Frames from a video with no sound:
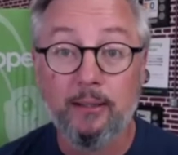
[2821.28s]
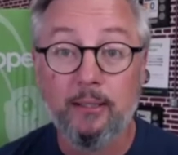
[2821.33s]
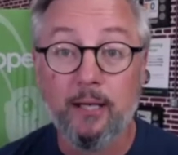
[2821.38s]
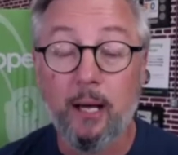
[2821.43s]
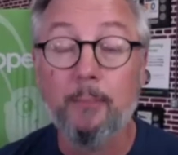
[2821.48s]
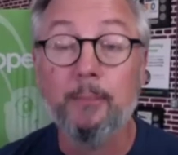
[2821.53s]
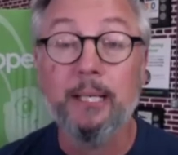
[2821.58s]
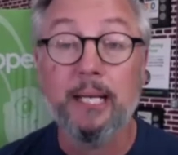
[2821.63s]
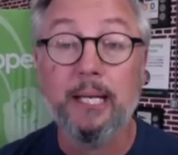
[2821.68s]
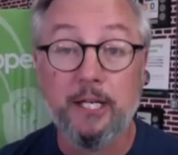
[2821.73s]

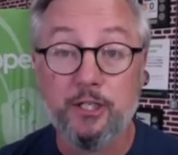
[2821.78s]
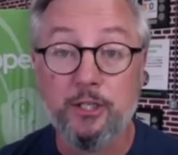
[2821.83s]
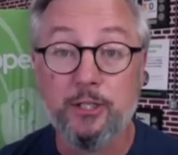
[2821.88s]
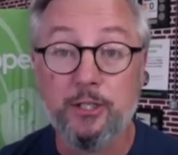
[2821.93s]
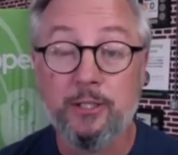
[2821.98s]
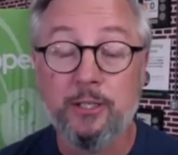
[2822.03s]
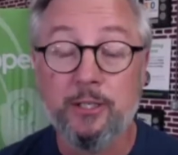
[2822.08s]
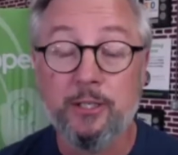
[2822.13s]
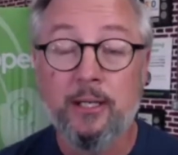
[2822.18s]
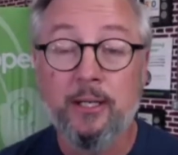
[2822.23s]
combination.
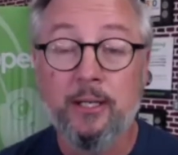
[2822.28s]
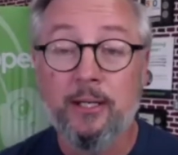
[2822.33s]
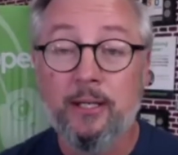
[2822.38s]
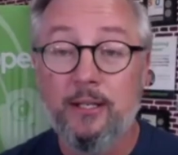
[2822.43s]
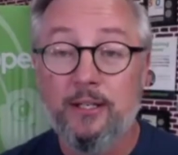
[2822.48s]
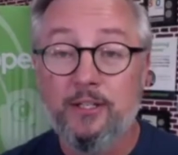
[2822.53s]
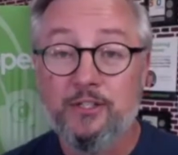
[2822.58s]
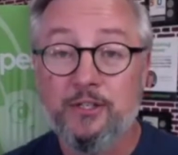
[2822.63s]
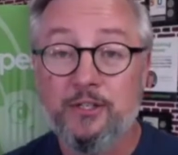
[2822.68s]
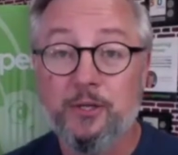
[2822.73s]

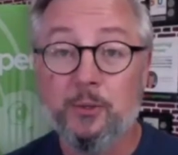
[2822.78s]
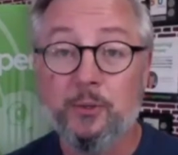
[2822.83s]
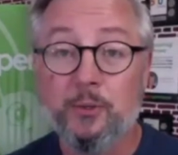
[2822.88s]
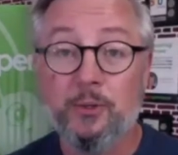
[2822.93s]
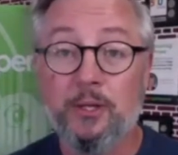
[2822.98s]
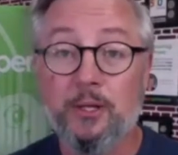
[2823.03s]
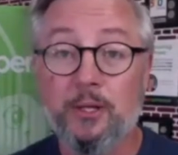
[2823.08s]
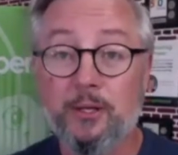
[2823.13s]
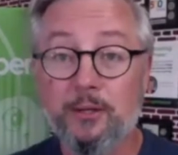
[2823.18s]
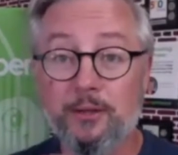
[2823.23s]
So
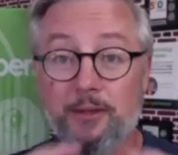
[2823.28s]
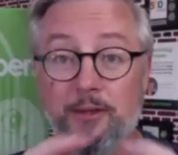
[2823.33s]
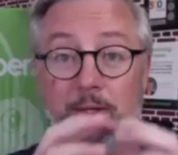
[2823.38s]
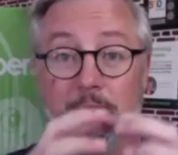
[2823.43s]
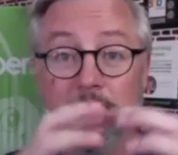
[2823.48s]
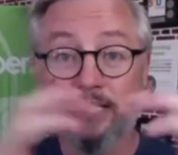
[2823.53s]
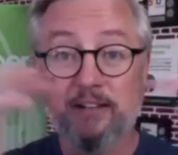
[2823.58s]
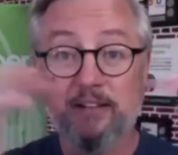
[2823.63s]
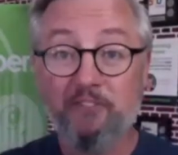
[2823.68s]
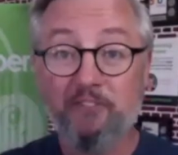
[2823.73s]
the, the
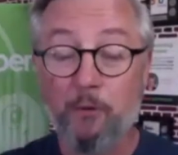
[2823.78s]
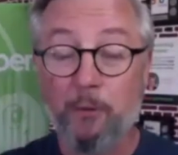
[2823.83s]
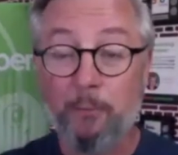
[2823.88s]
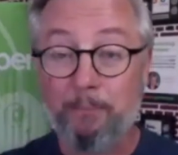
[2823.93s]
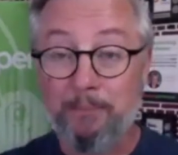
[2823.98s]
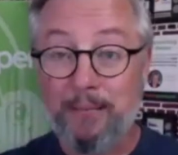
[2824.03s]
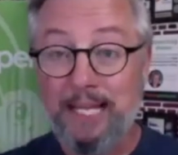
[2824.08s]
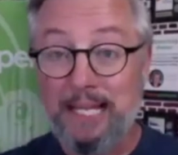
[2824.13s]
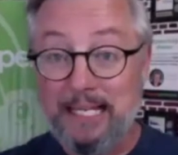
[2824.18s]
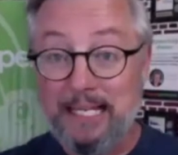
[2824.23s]
different
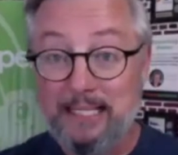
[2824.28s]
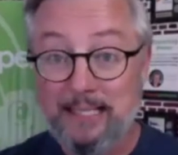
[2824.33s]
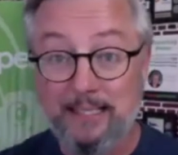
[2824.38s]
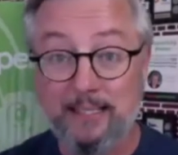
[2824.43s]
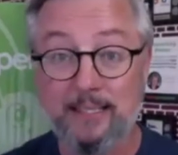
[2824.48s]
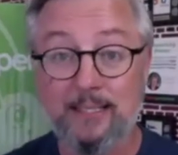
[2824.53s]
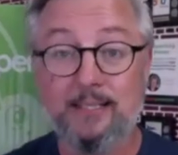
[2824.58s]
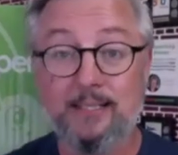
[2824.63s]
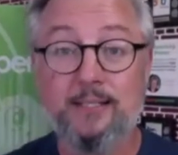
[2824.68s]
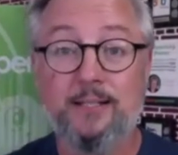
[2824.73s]

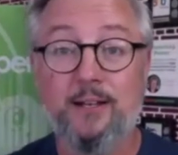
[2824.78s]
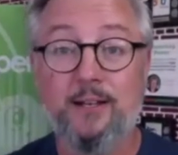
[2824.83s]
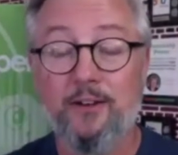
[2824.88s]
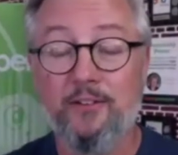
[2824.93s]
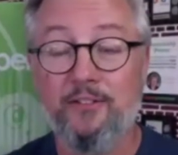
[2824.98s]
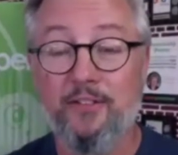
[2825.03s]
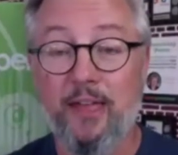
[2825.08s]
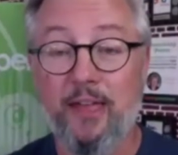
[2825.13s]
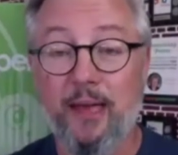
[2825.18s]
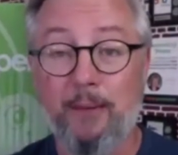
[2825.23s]
pieces
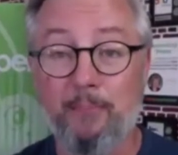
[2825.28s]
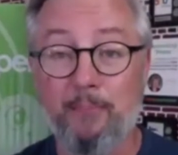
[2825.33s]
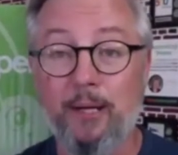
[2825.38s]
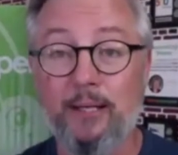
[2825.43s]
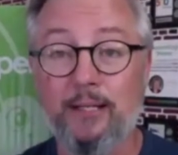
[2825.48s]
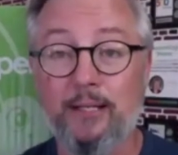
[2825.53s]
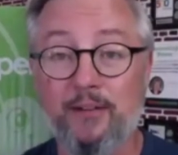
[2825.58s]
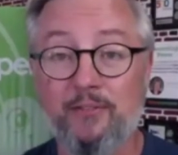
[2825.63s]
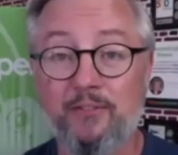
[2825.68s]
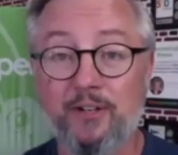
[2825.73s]
of that
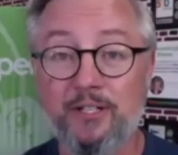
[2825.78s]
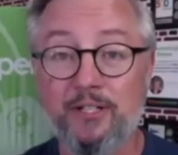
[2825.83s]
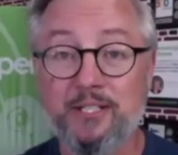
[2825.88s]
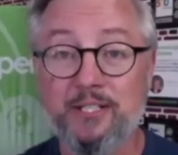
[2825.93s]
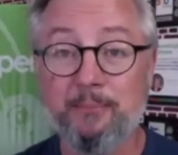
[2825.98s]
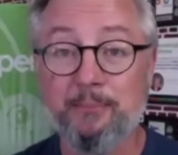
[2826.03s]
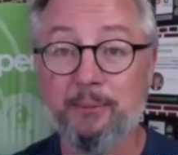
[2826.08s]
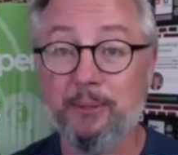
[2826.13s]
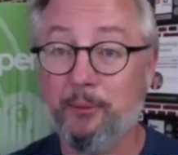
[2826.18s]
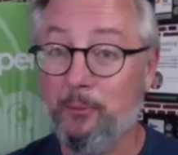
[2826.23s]
breakdown very
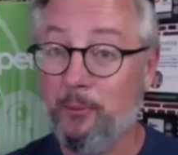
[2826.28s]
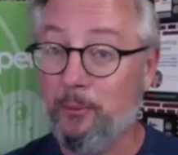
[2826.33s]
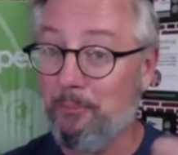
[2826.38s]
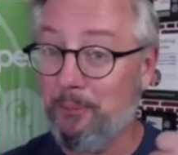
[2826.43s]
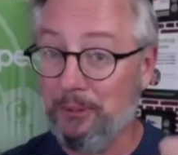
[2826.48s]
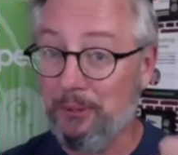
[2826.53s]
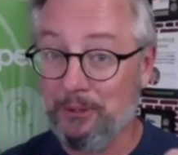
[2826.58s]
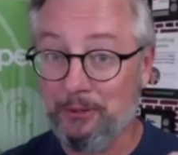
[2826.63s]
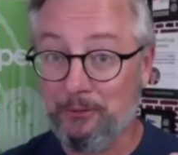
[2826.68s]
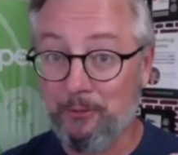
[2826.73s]
simply. We're
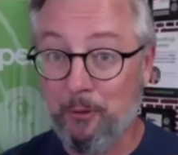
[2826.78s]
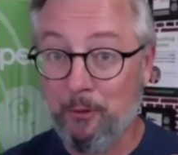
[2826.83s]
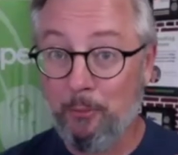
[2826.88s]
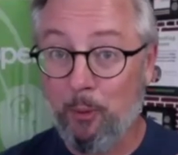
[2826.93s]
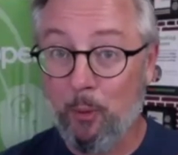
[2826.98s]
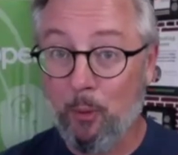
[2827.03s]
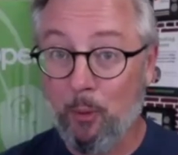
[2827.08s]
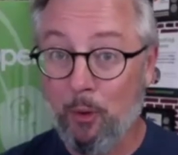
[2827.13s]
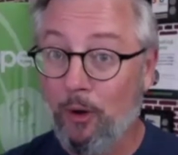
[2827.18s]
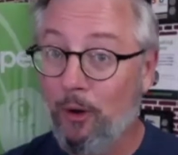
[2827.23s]
building
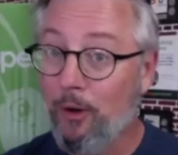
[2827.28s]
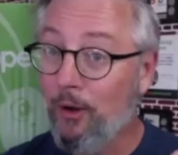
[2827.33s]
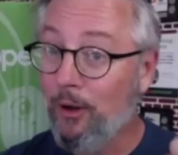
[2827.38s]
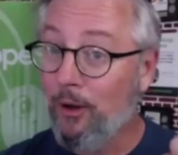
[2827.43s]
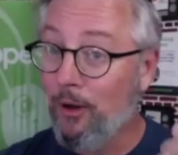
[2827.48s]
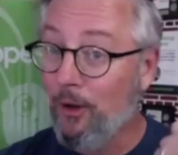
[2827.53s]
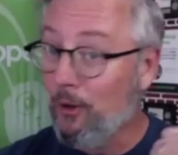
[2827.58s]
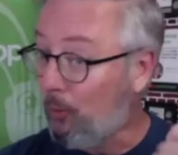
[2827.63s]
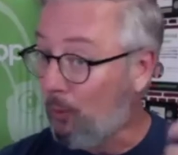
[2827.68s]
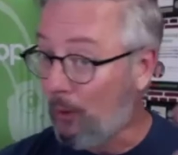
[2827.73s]
rapport,
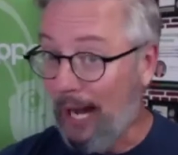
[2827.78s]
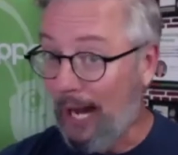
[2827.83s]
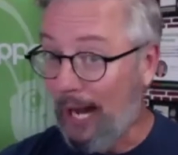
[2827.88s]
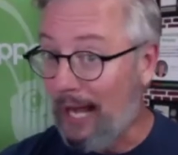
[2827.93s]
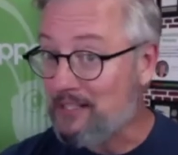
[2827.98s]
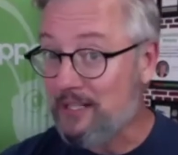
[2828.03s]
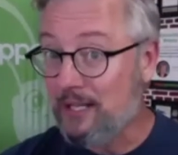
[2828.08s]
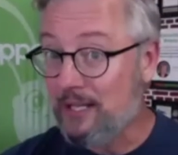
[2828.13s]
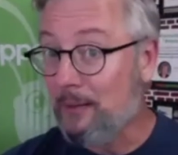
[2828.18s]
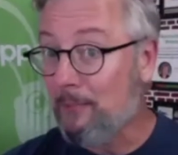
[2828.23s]
we're
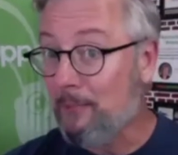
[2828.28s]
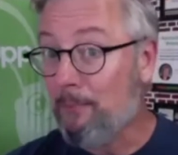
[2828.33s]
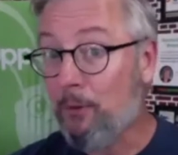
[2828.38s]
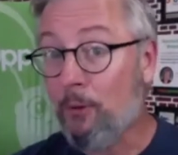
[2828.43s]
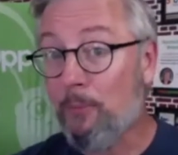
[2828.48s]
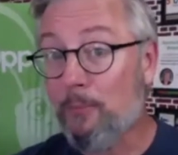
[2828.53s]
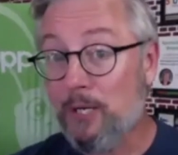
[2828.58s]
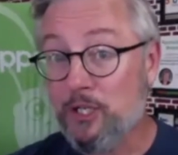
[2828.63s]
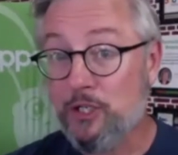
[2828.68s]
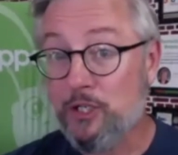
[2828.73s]
asking
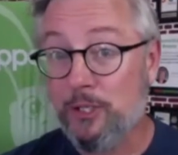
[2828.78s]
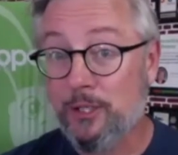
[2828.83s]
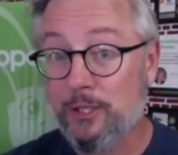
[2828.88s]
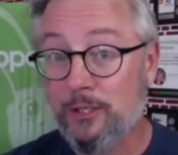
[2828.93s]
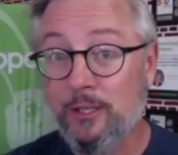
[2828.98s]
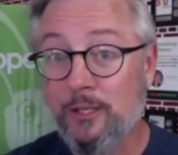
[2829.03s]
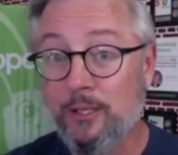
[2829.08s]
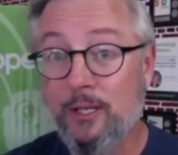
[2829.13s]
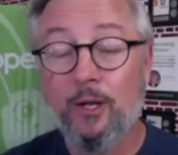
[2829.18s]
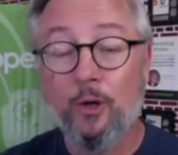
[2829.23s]
permission,
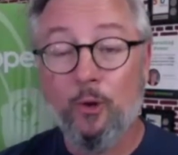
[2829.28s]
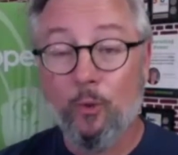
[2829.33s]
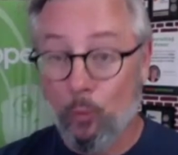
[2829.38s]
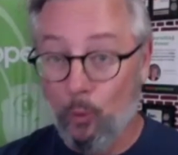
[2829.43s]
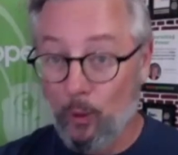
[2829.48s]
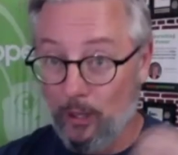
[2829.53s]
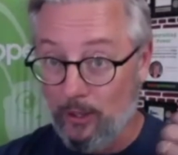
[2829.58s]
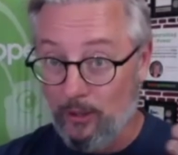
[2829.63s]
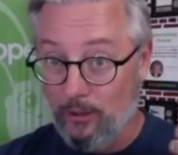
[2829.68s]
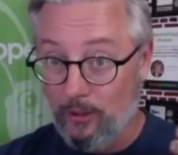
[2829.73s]

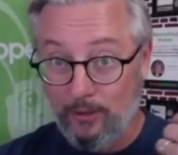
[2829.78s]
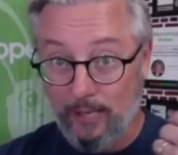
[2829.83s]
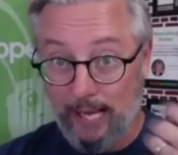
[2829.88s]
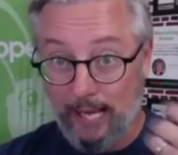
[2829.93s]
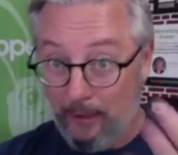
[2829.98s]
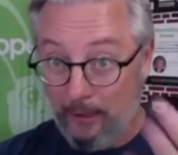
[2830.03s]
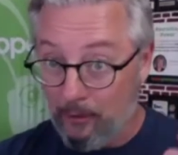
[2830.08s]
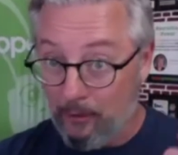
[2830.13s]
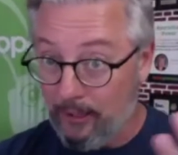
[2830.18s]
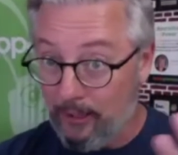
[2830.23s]
we're
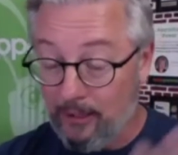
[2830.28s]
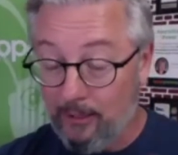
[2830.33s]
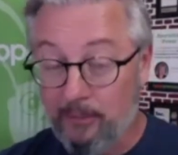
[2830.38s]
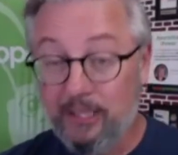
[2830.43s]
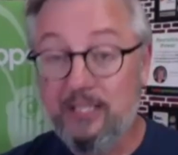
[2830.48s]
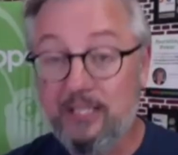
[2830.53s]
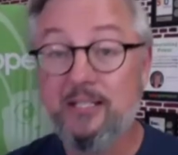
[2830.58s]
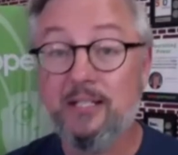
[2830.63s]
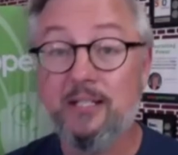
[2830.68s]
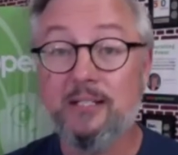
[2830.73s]
entering them in
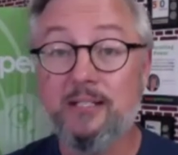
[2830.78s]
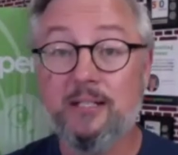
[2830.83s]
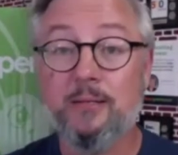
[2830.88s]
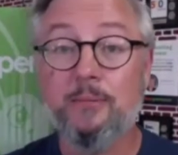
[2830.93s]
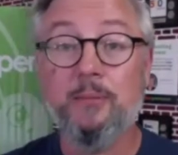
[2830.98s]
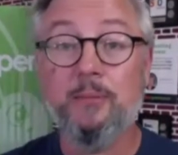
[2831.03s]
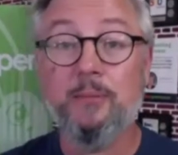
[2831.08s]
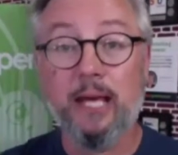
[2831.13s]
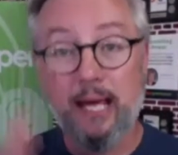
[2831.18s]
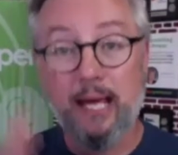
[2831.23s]
a
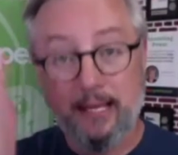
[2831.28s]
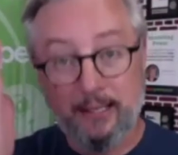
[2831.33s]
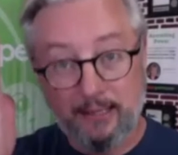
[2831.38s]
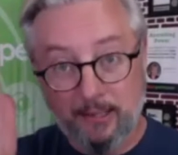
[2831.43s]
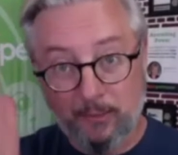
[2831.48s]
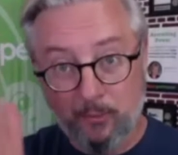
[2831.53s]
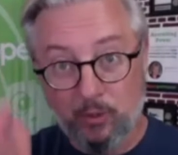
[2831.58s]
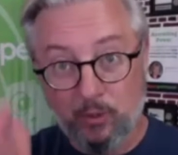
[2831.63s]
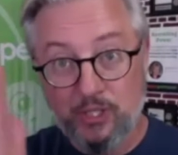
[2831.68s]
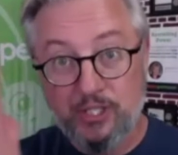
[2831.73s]
system, and
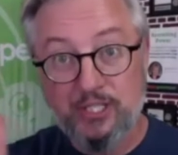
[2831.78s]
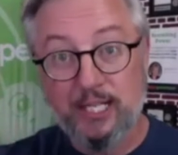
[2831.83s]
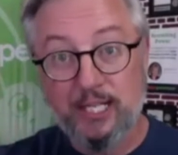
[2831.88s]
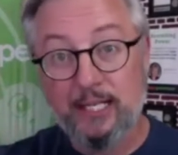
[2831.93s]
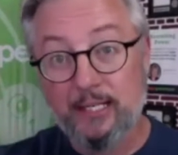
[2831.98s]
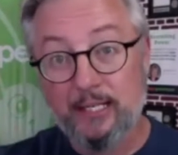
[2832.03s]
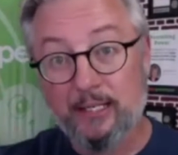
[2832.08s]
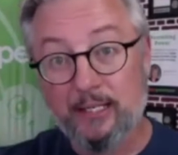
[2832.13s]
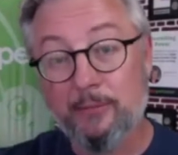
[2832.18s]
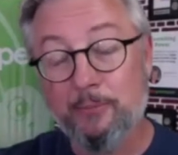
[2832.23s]
then we're
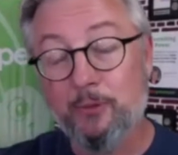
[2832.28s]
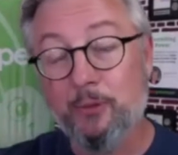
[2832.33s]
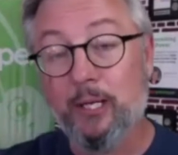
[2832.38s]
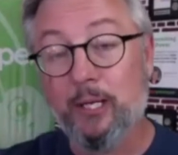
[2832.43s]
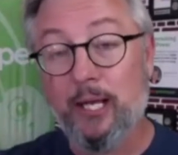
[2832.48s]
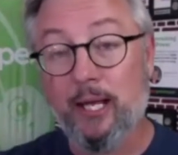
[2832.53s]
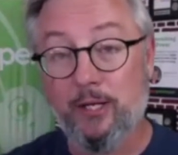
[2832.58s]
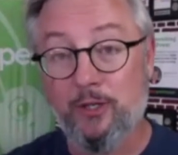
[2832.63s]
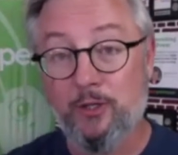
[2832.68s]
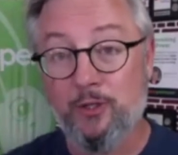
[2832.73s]
sending
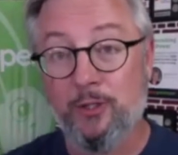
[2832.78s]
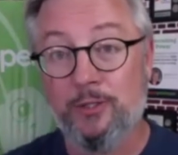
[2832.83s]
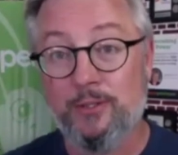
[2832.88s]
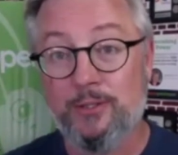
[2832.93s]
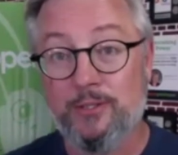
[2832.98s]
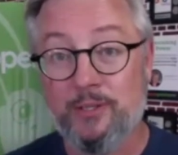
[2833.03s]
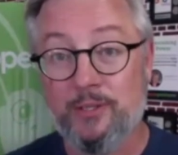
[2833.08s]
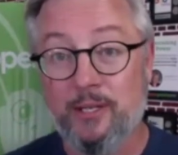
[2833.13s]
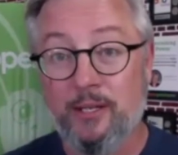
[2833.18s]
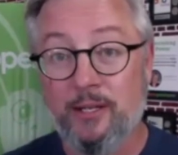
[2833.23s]
communications.